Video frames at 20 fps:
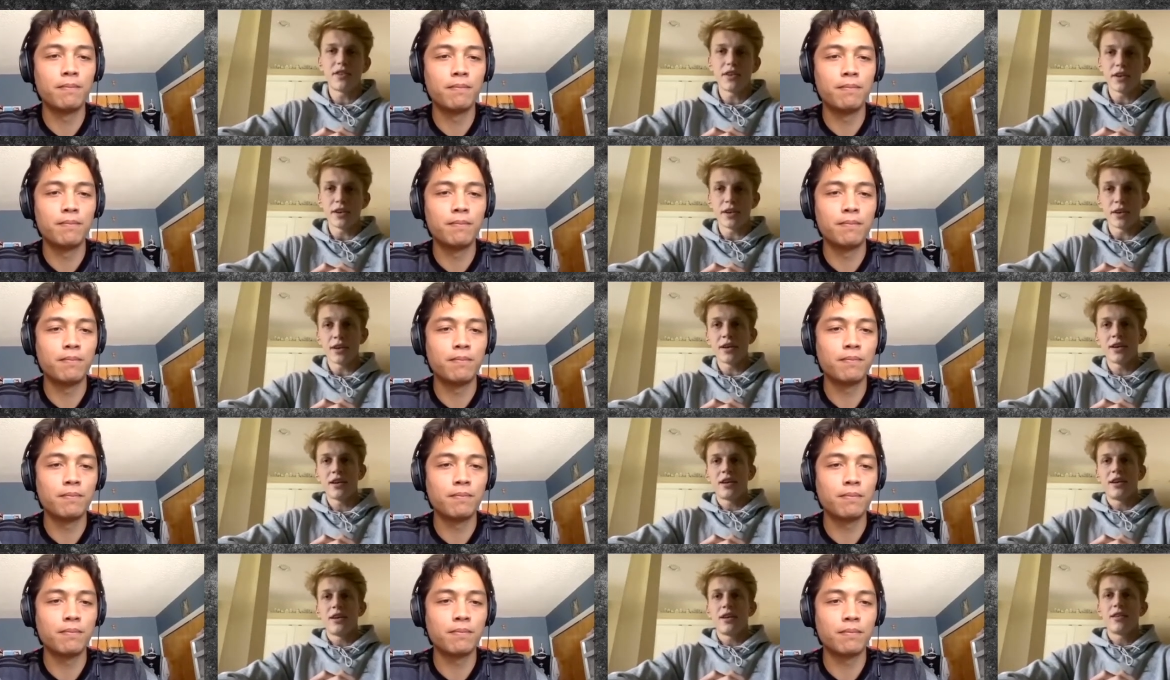Speaker 1: to
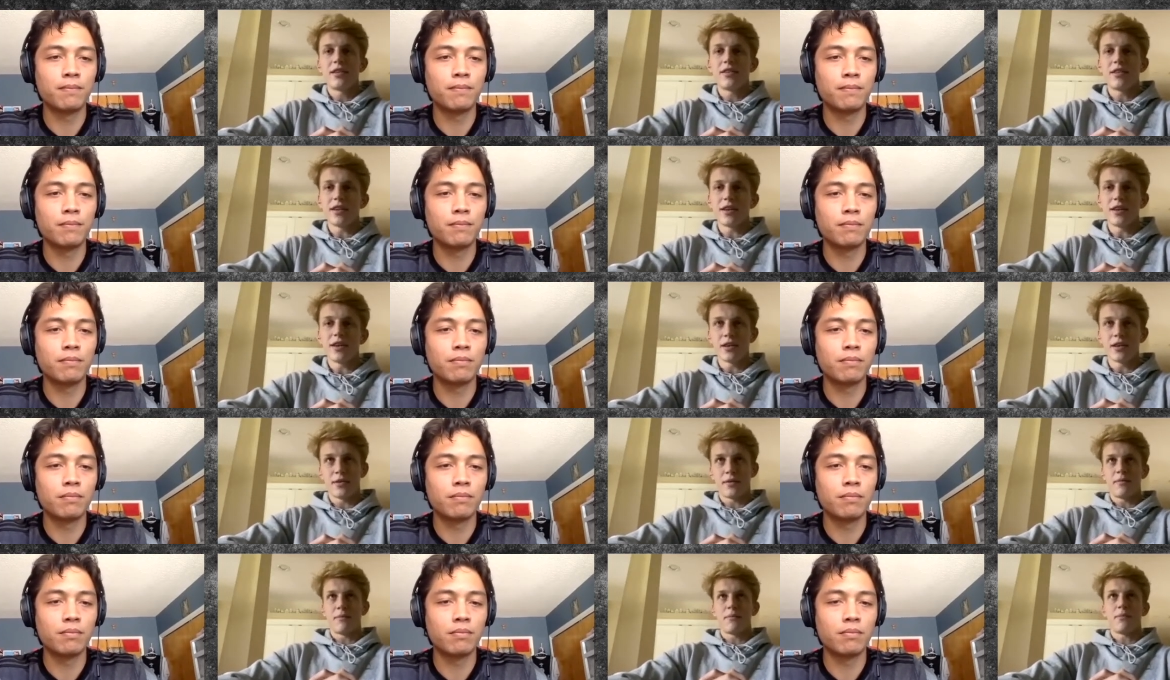to
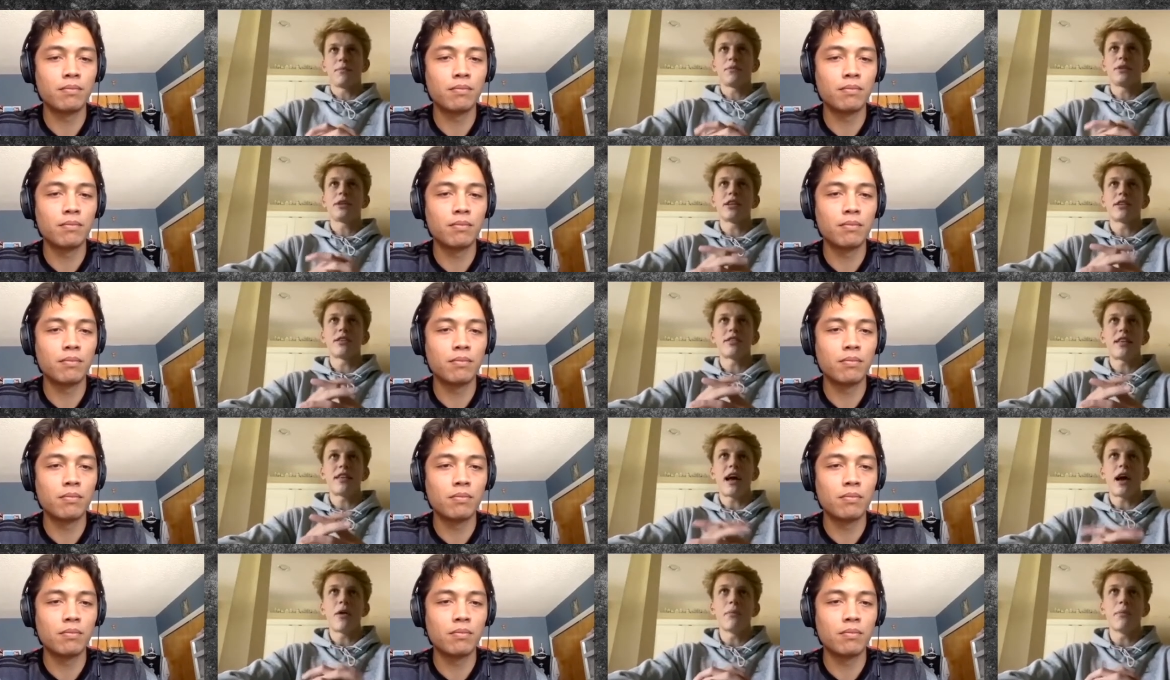just
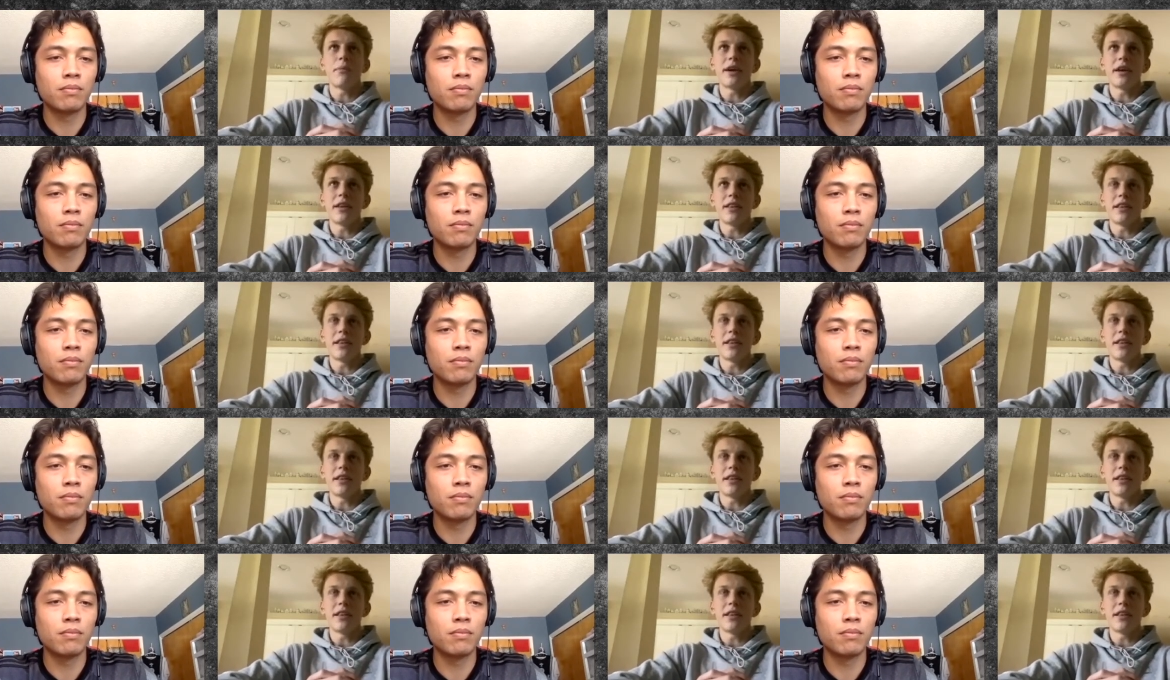how big